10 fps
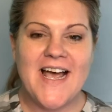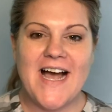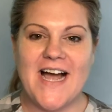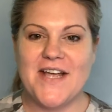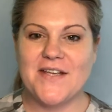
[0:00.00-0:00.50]

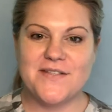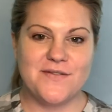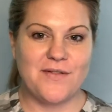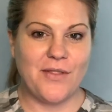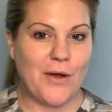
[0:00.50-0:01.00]
I
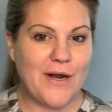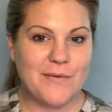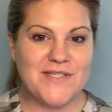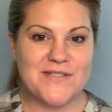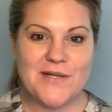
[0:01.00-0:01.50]
thought I
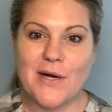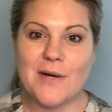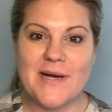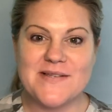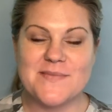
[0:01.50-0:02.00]
would just talk
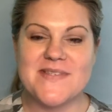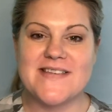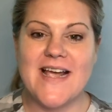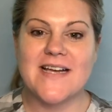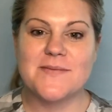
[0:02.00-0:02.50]
about some snacks